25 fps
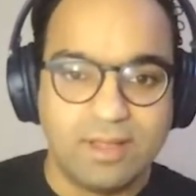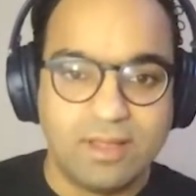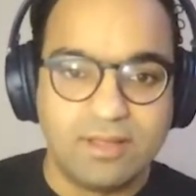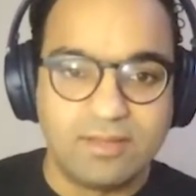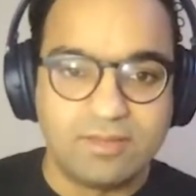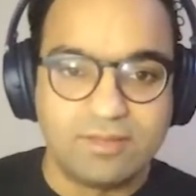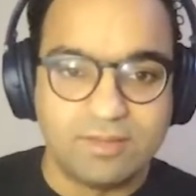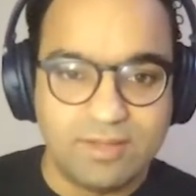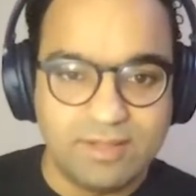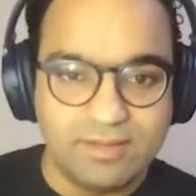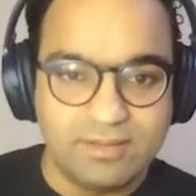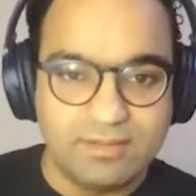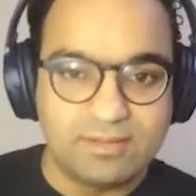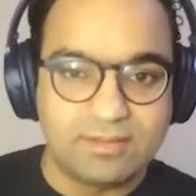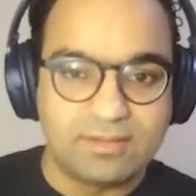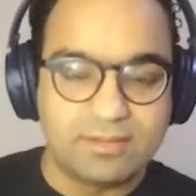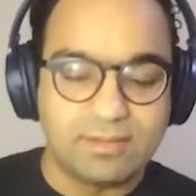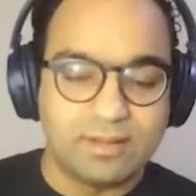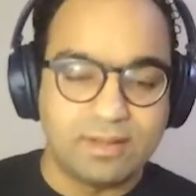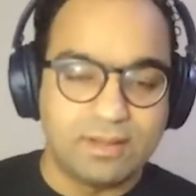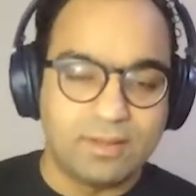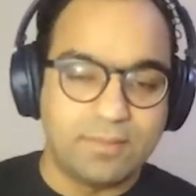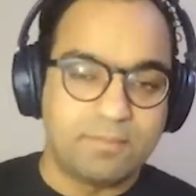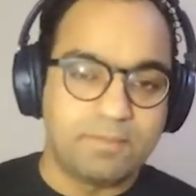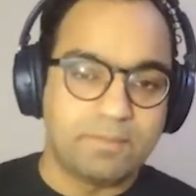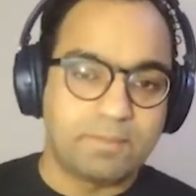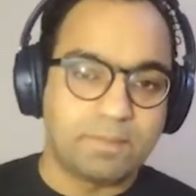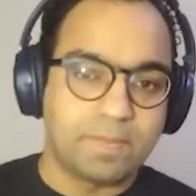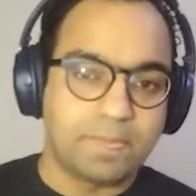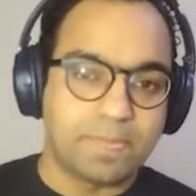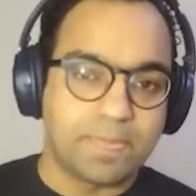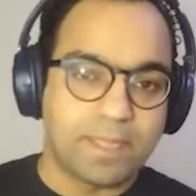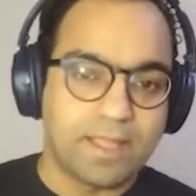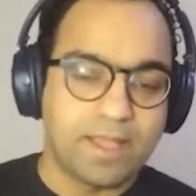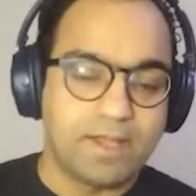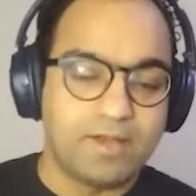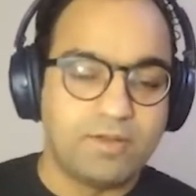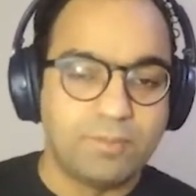So this
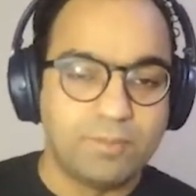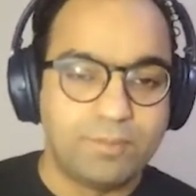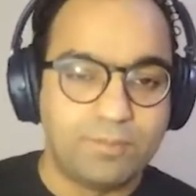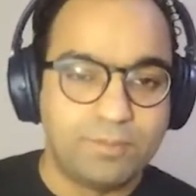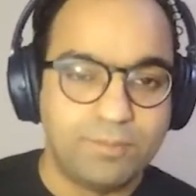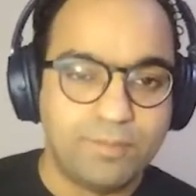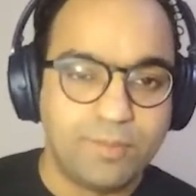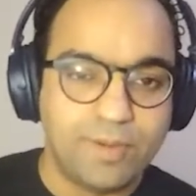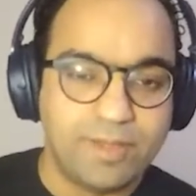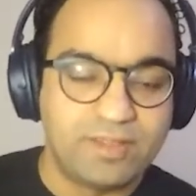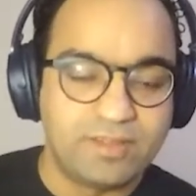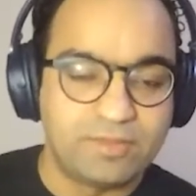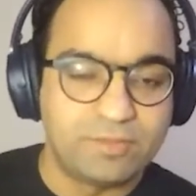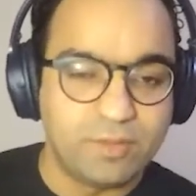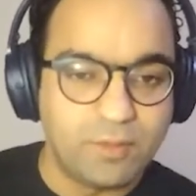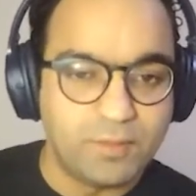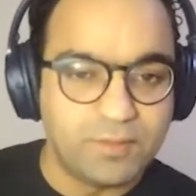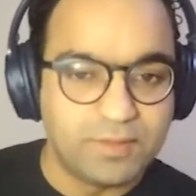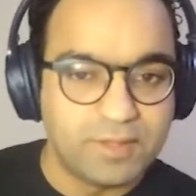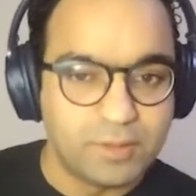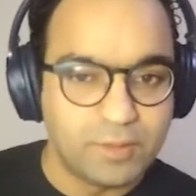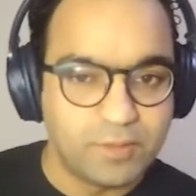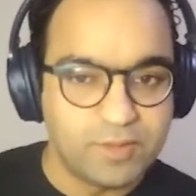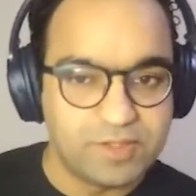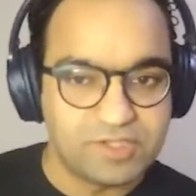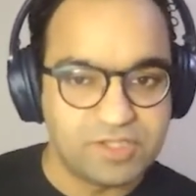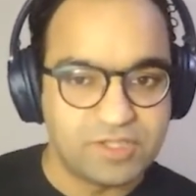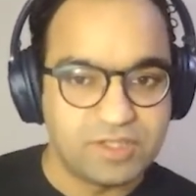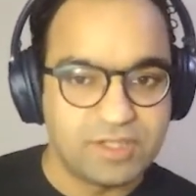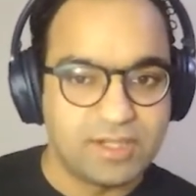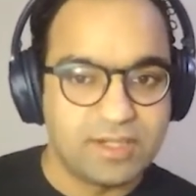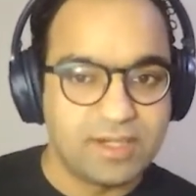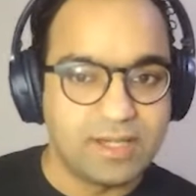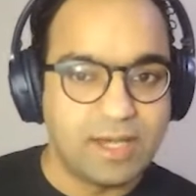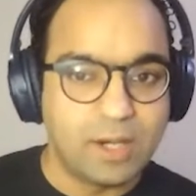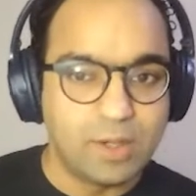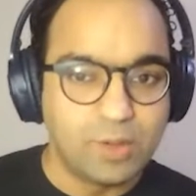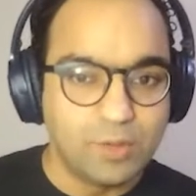kind of brings forward the question
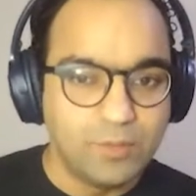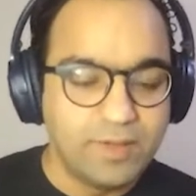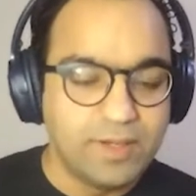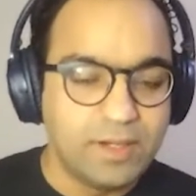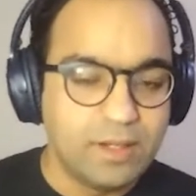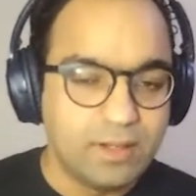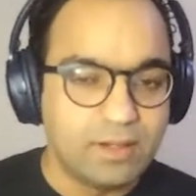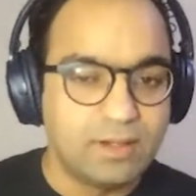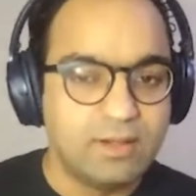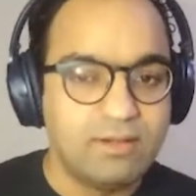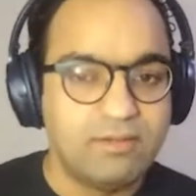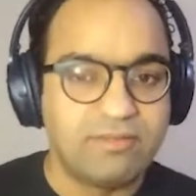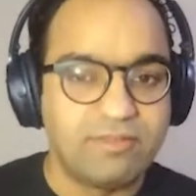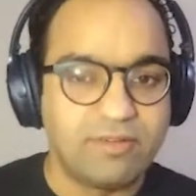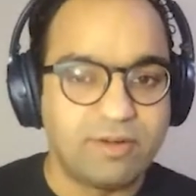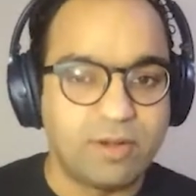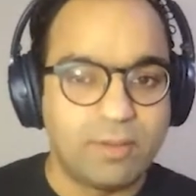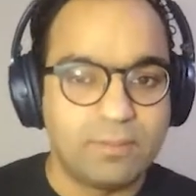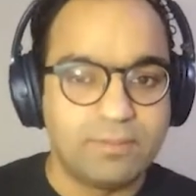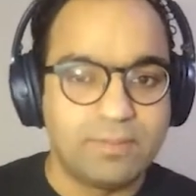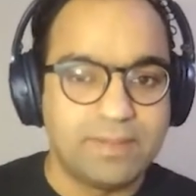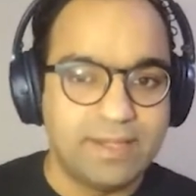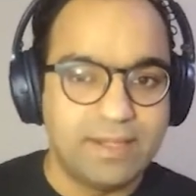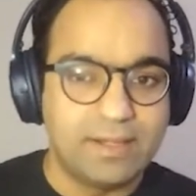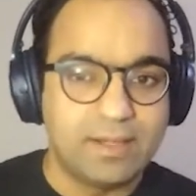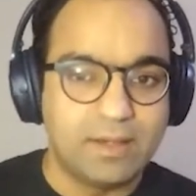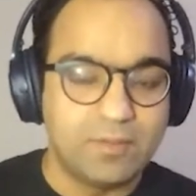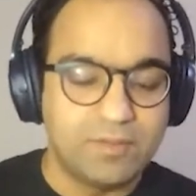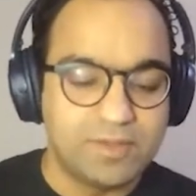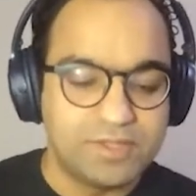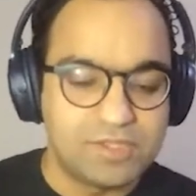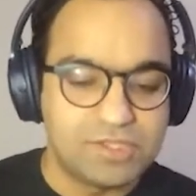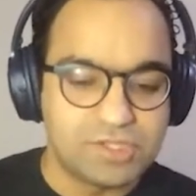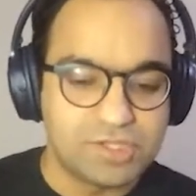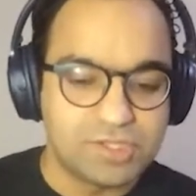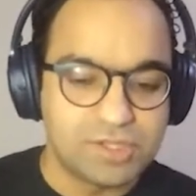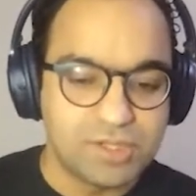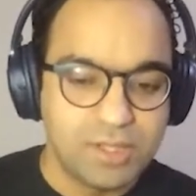that how do we learn from data
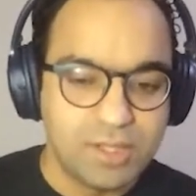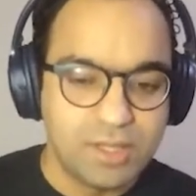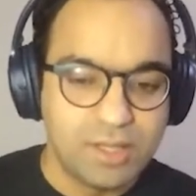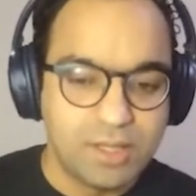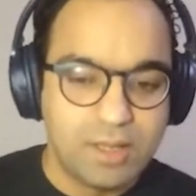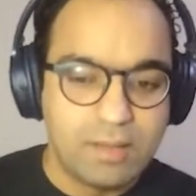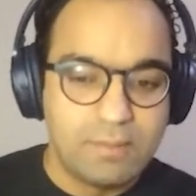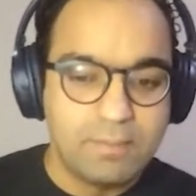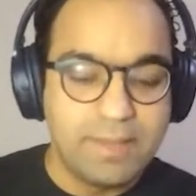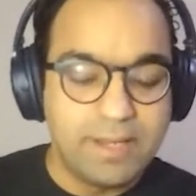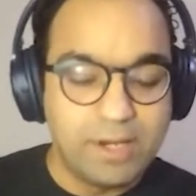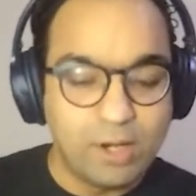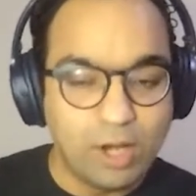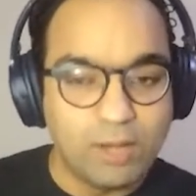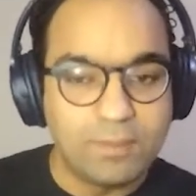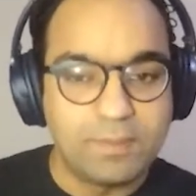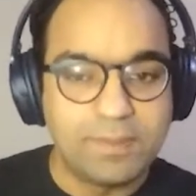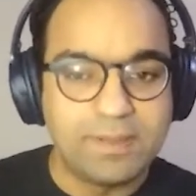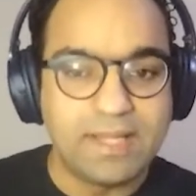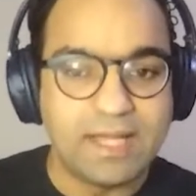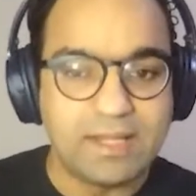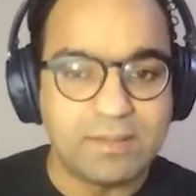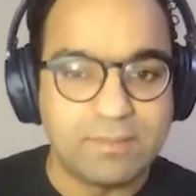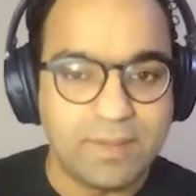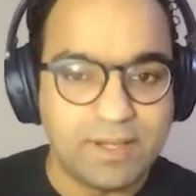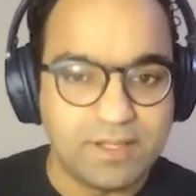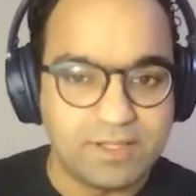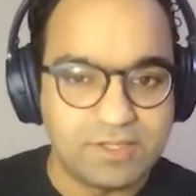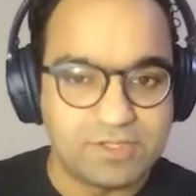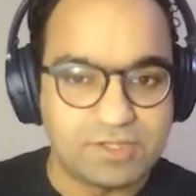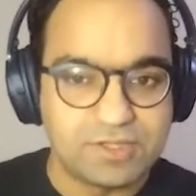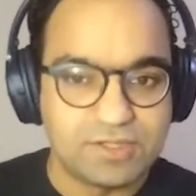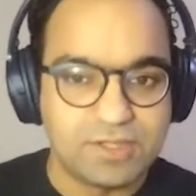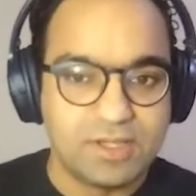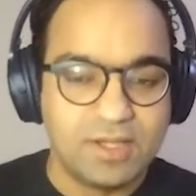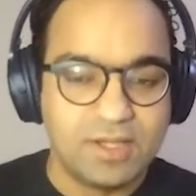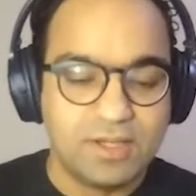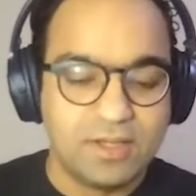which may not be that much?